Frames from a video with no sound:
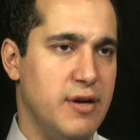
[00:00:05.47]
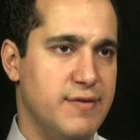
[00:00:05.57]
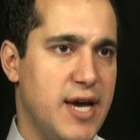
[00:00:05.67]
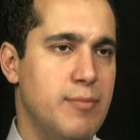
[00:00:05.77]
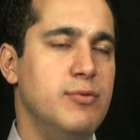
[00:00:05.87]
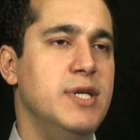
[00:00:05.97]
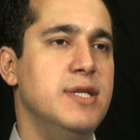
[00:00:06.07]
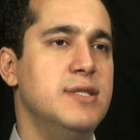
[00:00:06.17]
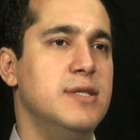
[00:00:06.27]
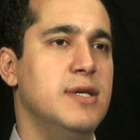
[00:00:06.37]
of
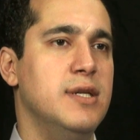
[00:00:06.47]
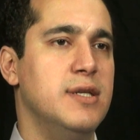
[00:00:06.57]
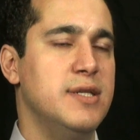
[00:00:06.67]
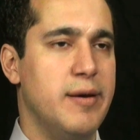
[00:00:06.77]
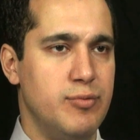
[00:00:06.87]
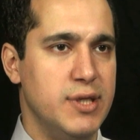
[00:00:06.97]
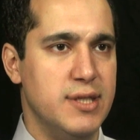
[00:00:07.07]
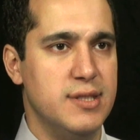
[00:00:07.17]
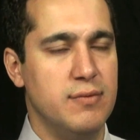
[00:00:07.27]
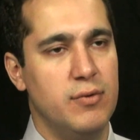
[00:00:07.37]
Tabriz, and
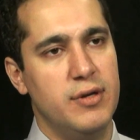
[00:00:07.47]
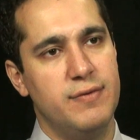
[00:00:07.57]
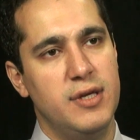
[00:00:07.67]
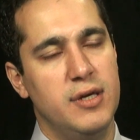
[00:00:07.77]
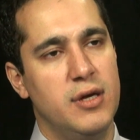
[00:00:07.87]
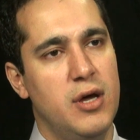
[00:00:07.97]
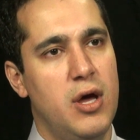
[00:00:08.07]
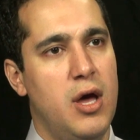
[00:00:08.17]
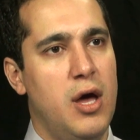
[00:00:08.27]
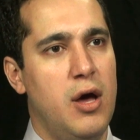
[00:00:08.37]
Tabriz, one of the
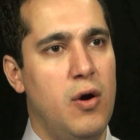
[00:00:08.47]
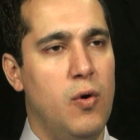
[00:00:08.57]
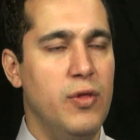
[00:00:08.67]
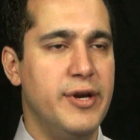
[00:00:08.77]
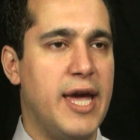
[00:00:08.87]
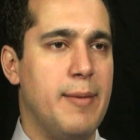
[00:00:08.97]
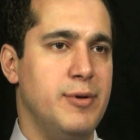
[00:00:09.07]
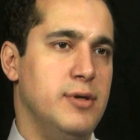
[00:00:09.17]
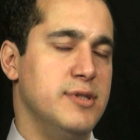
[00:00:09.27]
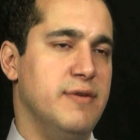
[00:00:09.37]
older
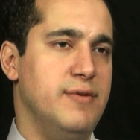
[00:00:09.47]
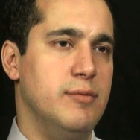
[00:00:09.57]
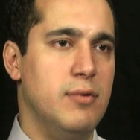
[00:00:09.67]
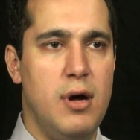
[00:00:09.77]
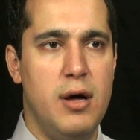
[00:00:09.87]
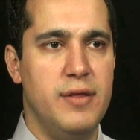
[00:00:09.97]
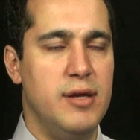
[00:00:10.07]
capitals of Iran.